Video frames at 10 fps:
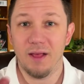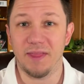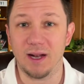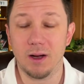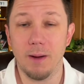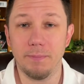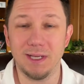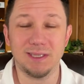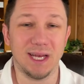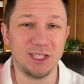that
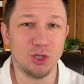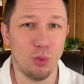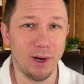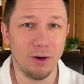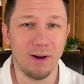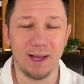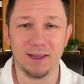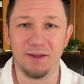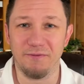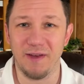companies like Twitter
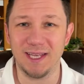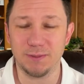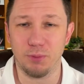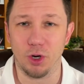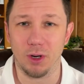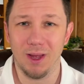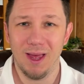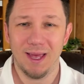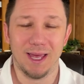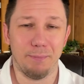and the Facebook
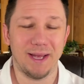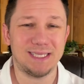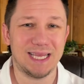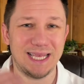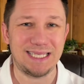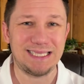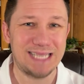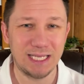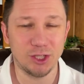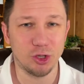can basically
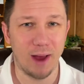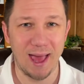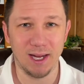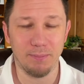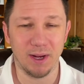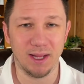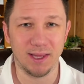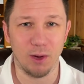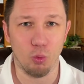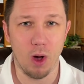censor anybody
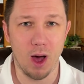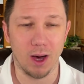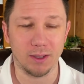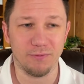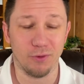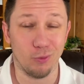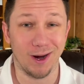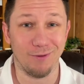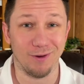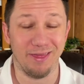they want for
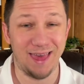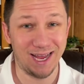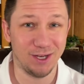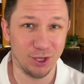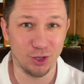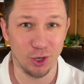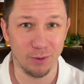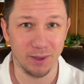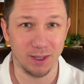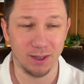whatever they
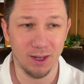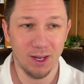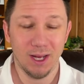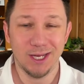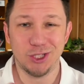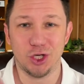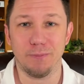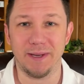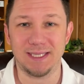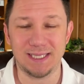determine should
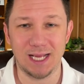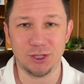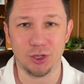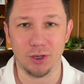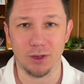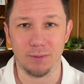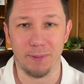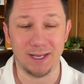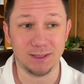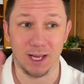be censored
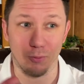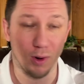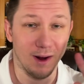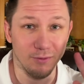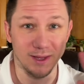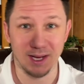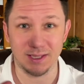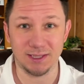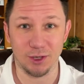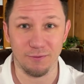based on whatever they
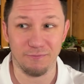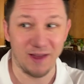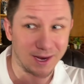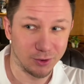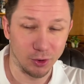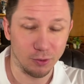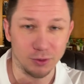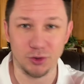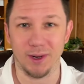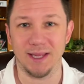consider fake
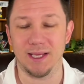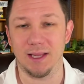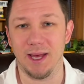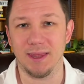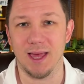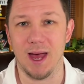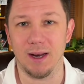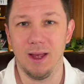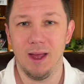news or anything like that.